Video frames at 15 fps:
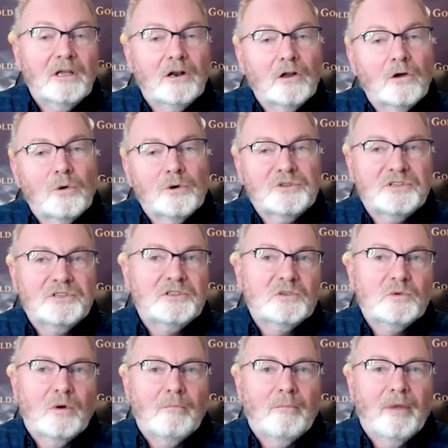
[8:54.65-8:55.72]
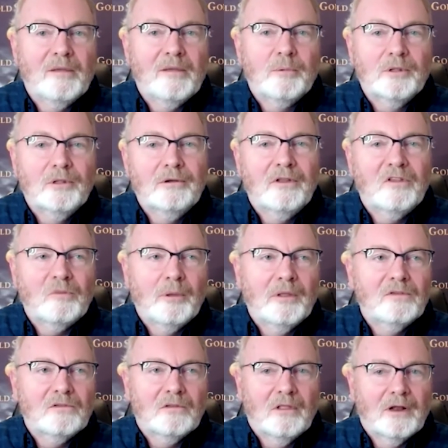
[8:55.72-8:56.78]
And of course, this is what Mike Maloney
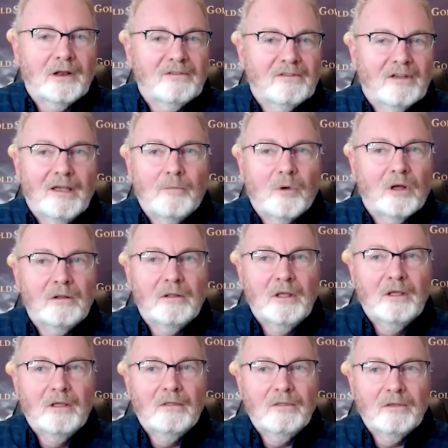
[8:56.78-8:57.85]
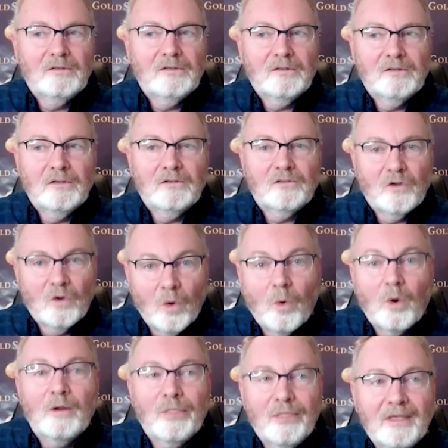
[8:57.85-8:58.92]
spends a lot of time on. This is his
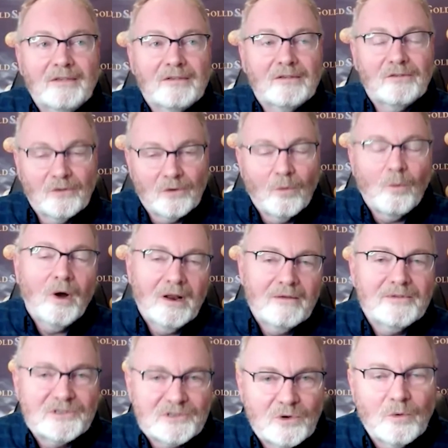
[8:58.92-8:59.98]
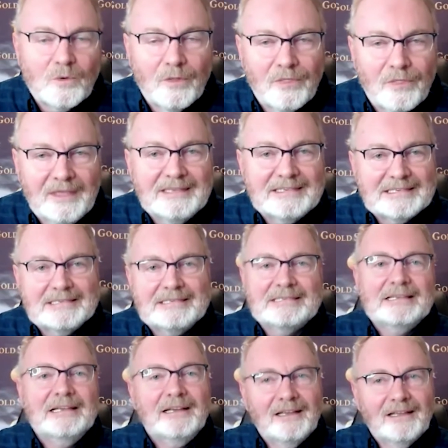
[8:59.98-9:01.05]
core thesis, or one of his core
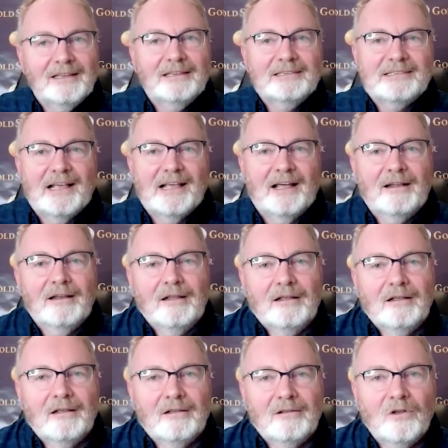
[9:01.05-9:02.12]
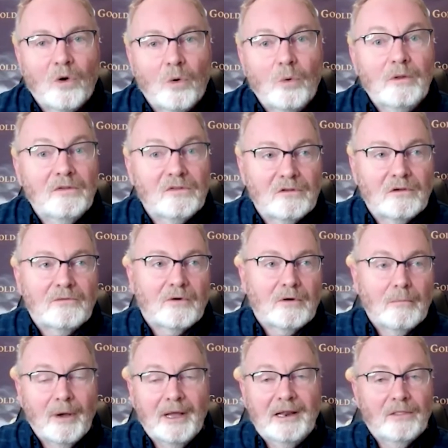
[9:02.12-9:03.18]
theses, is that gold and silver
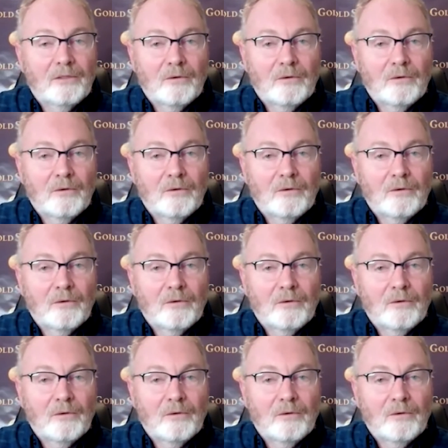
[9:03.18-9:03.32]
are money.